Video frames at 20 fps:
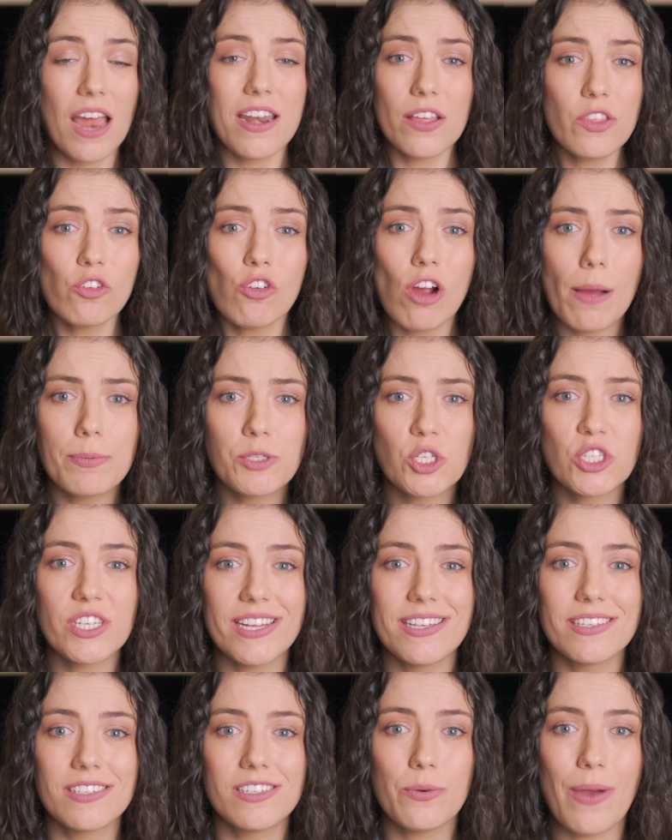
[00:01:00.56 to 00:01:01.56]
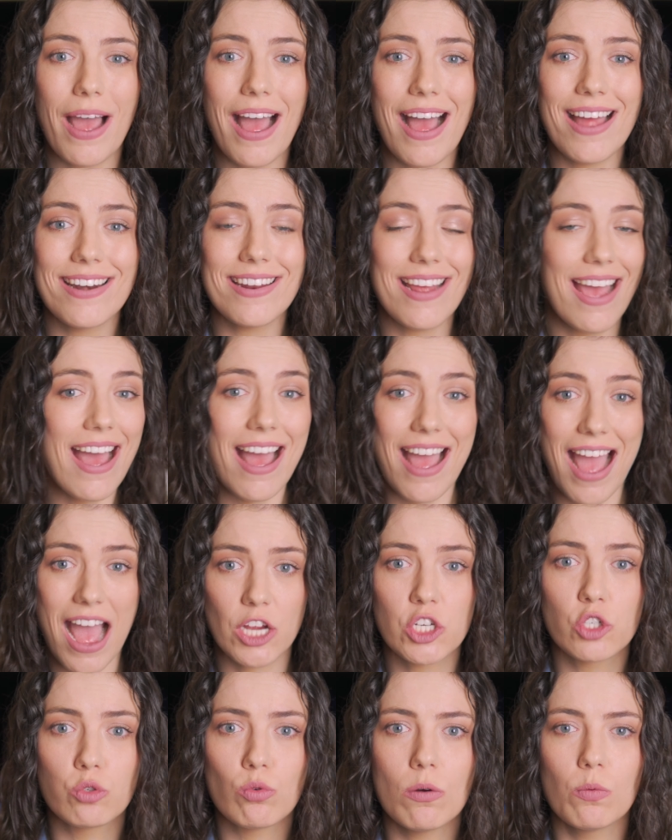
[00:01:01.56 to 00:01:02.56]
Another option is to add
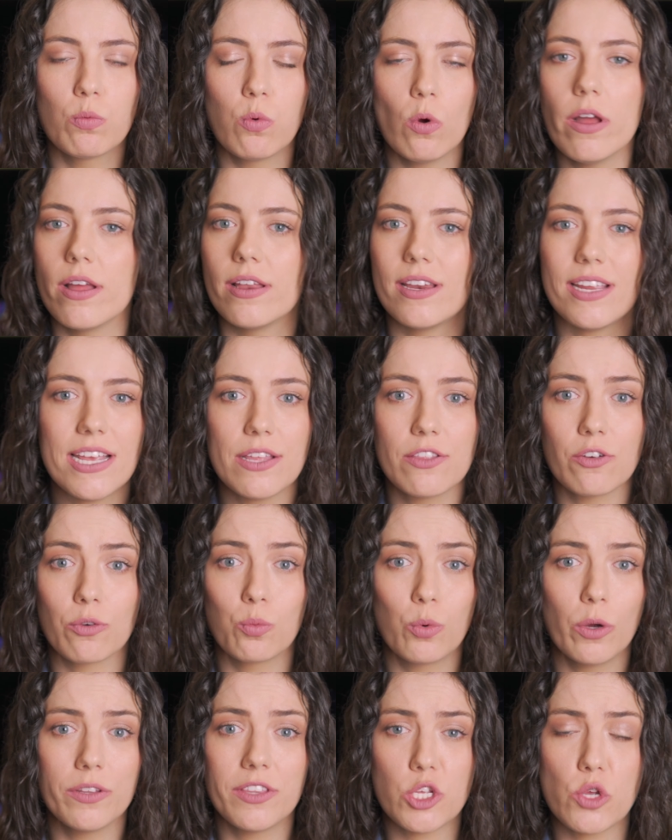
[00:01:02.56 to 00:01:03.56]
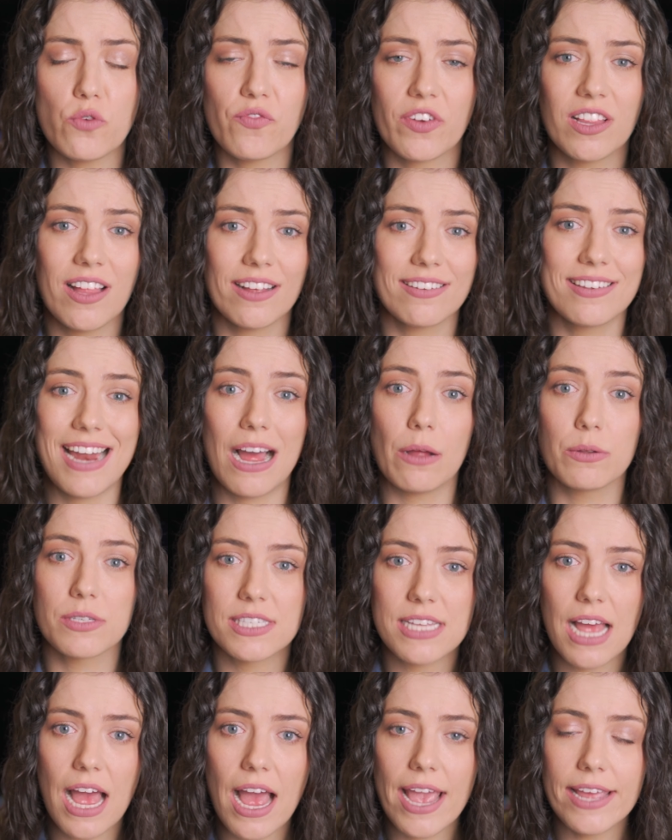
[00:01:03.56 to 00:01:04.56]
actual wood, either wood that you've collected
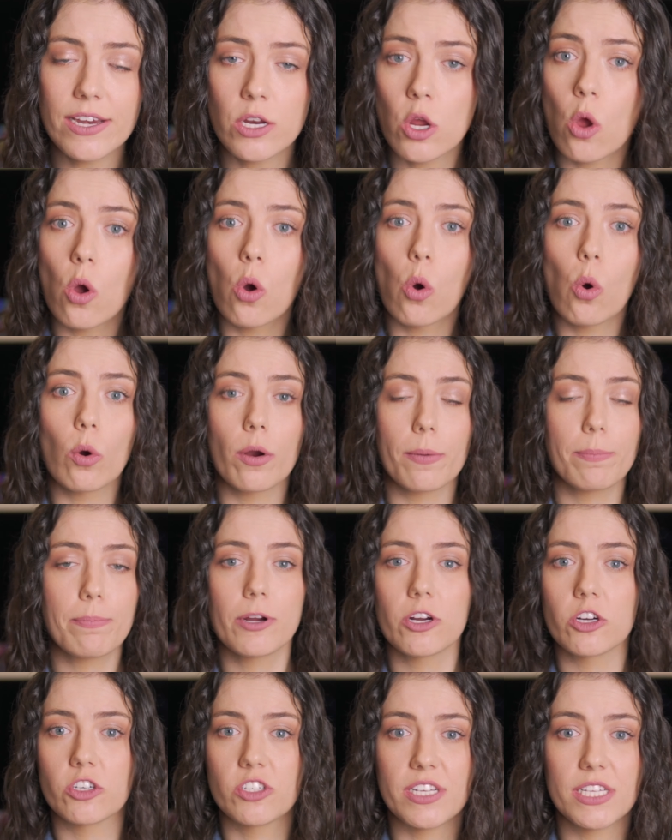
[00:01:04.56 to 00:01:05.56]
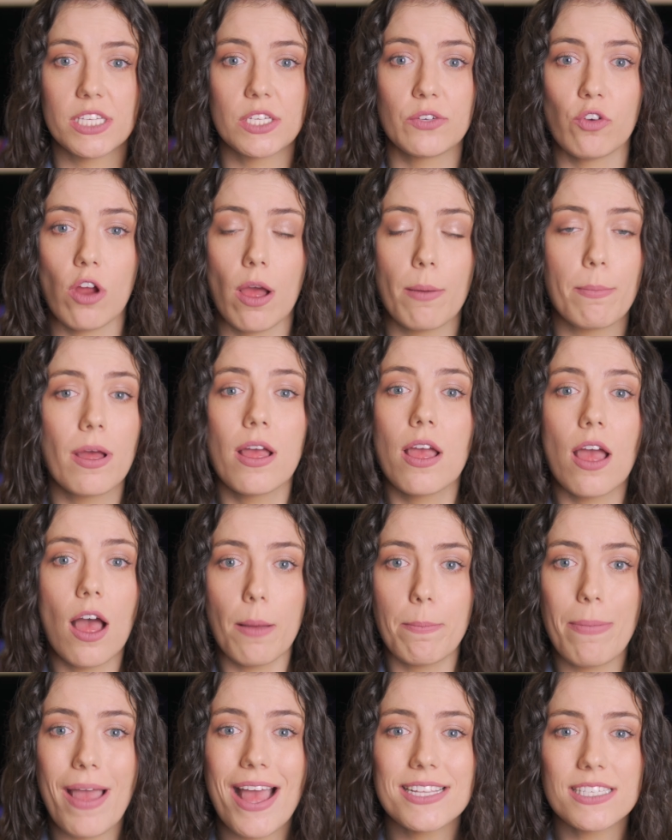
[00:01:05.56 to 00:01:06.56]
outside or purchased from
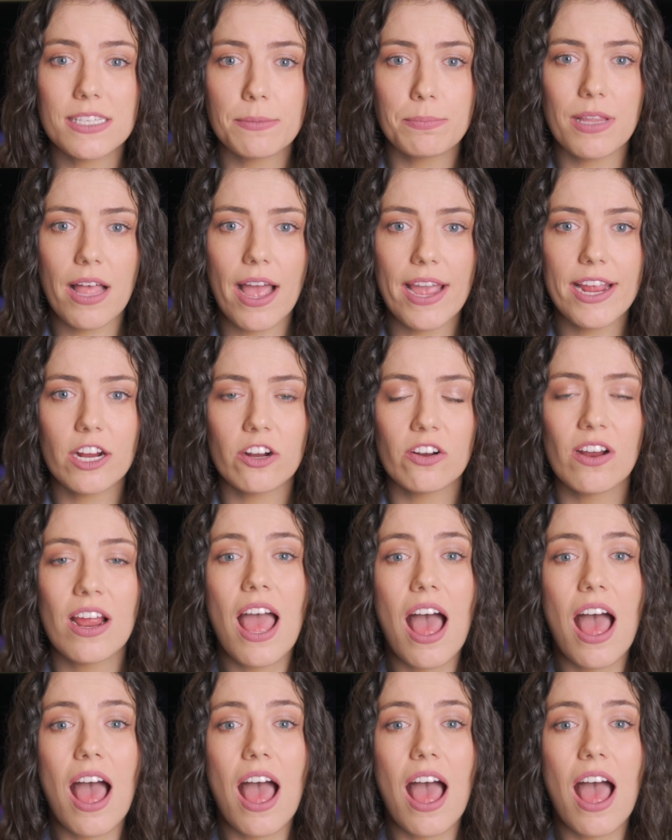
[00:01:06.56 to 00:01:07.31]
a pet supplier.